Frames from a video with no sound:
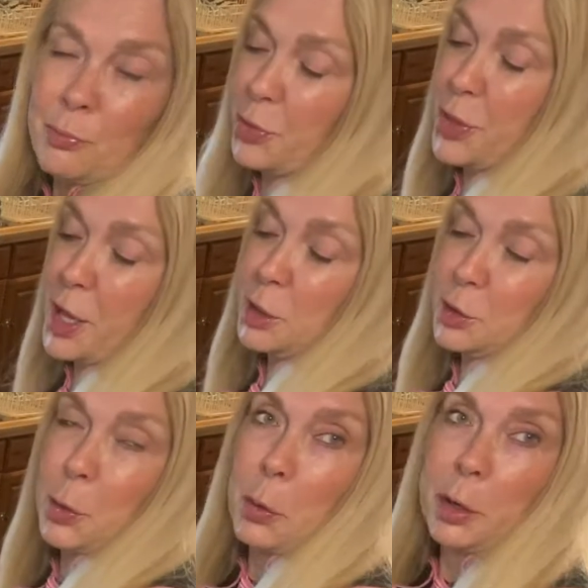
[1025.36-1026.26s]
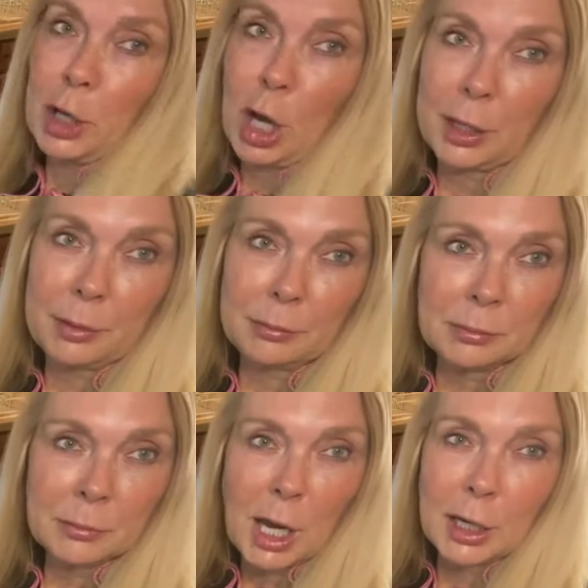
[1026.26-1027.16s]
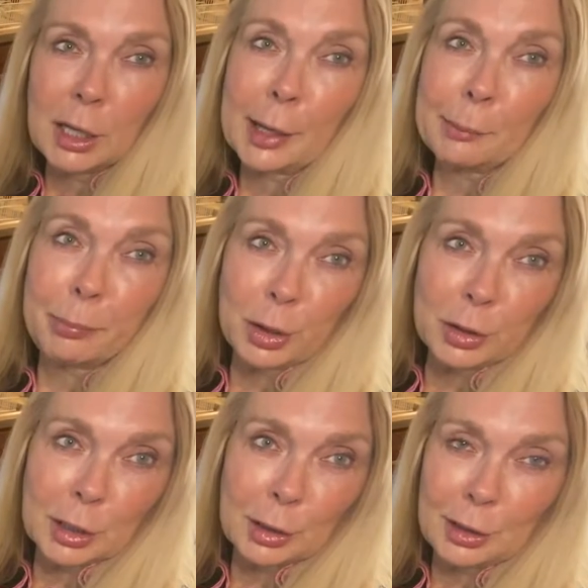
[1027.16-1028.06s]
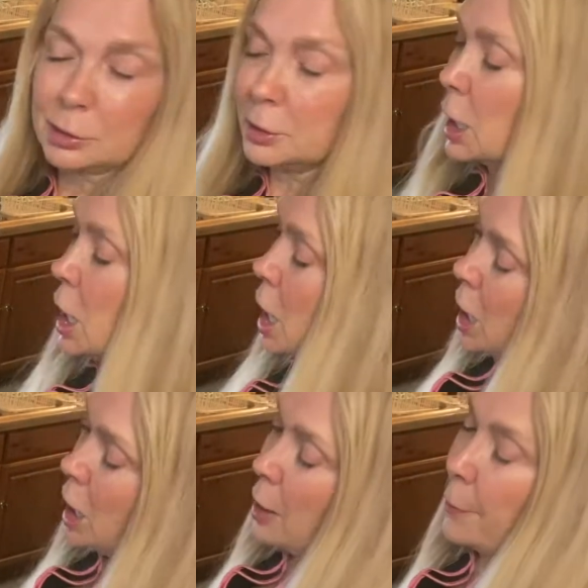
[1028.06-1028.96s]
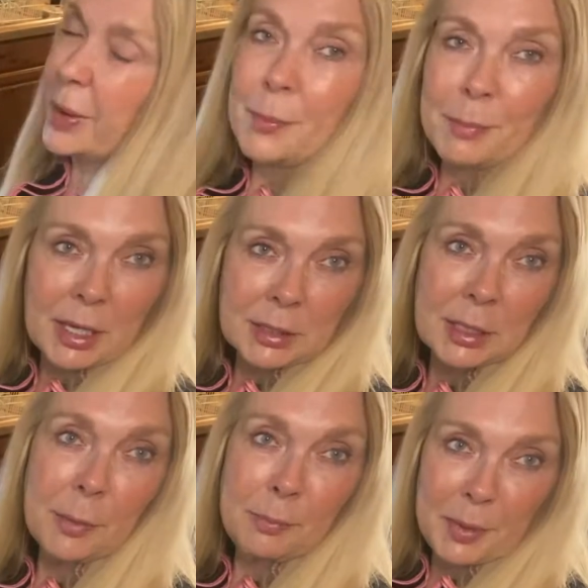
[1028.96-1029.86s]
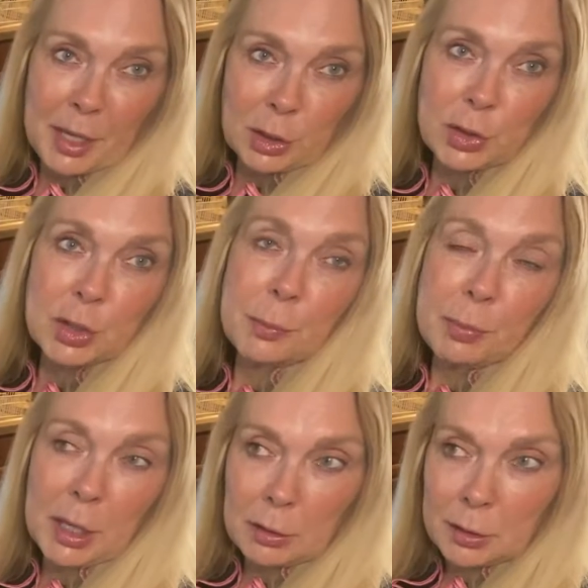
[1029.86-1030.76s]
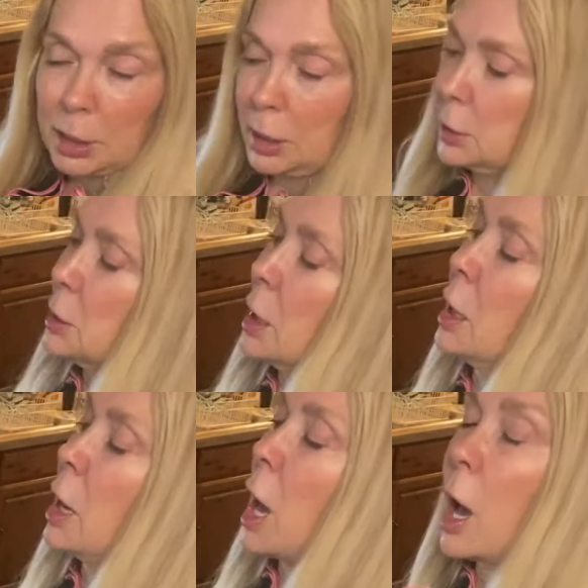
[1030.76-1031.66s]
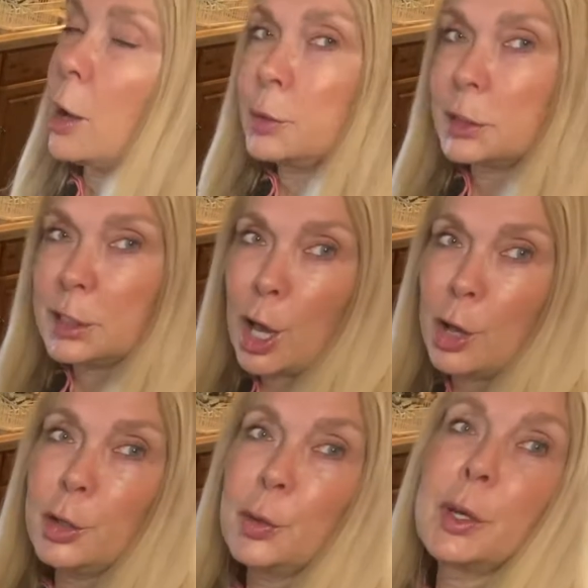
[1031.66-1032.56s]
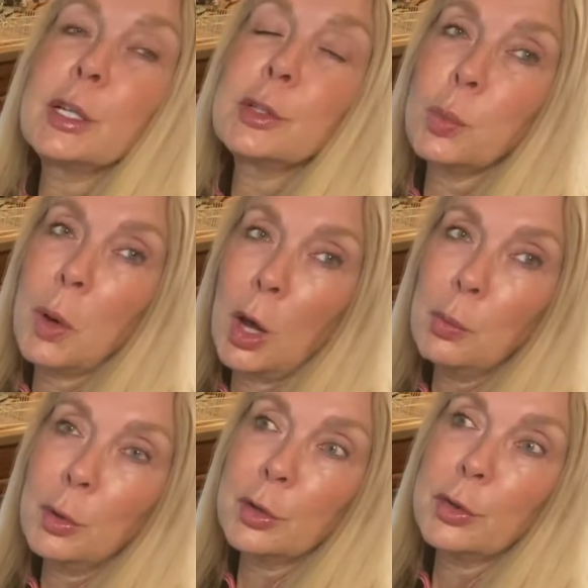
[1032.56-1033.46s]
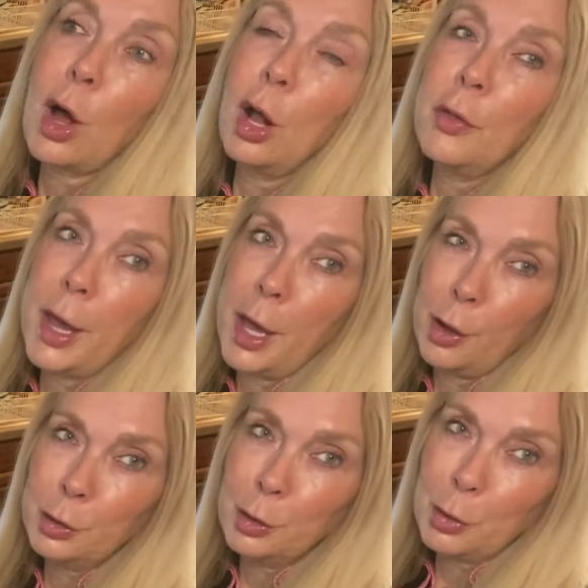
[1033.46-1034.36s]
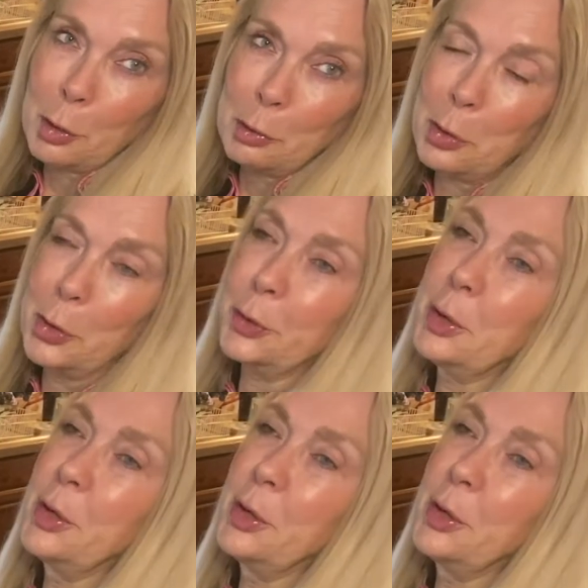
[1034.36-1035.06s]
things growing on him, kind of like barnacles, but it makes it a bitch to peel this. I would tell you it is well worth all the hell you go through